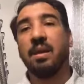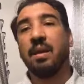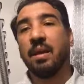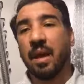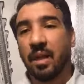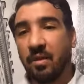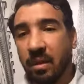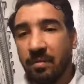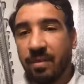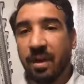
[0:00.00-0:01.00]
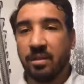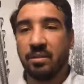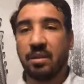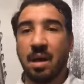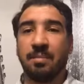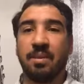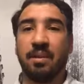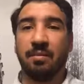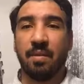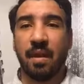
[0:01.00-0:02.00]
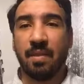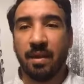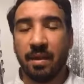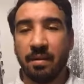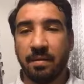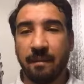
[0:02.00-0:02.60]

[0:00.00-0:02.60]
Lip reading: Can you get financially compensated for that thing?